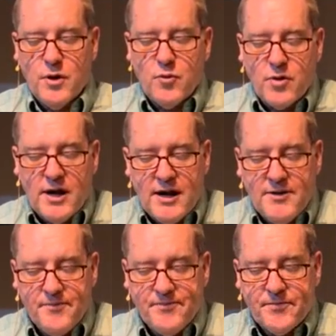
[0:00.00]
We
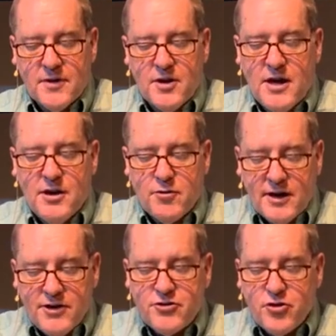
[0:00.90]
read, he
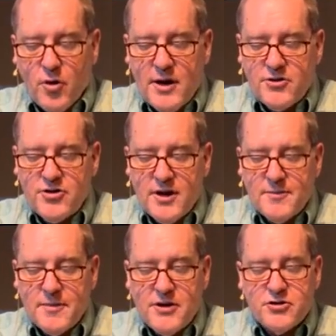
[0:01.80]
released
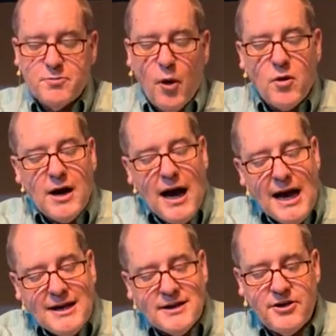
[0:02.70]
Jehoiachin. He spoke
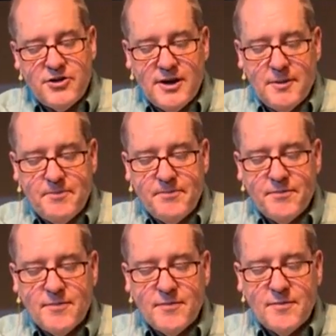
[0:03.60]
kindly to him
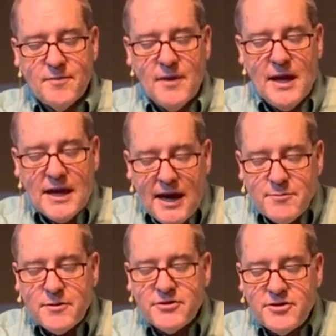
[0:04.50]
and
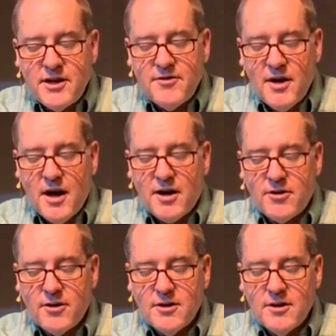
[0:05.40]
gave him a seat of
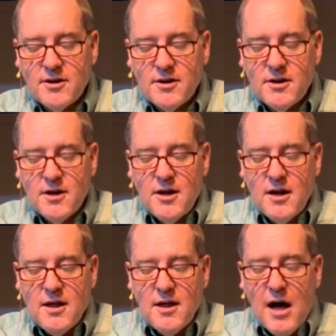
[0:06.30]
honor
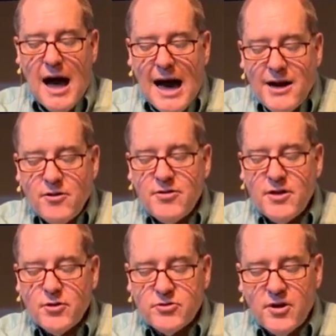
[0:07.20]
higher
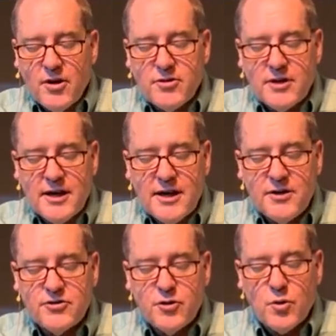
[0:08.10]
than those other
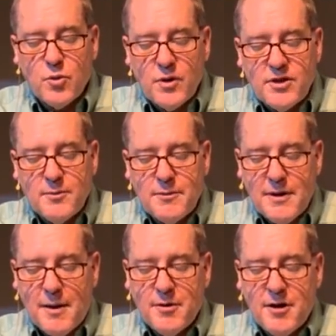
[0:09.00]
kings who were with him
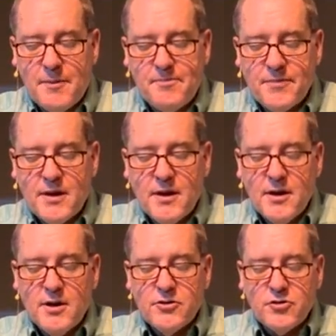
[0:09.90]
in Babylon.
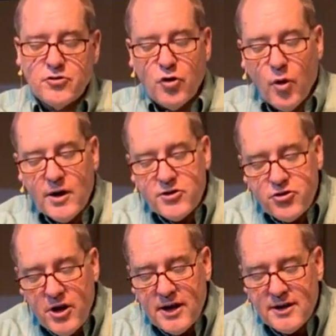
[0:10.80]
So
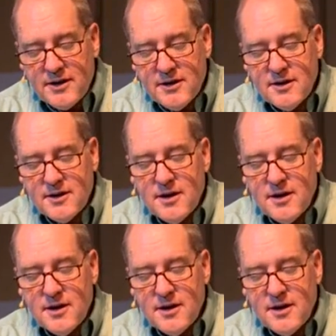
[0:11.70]
Jehoiachin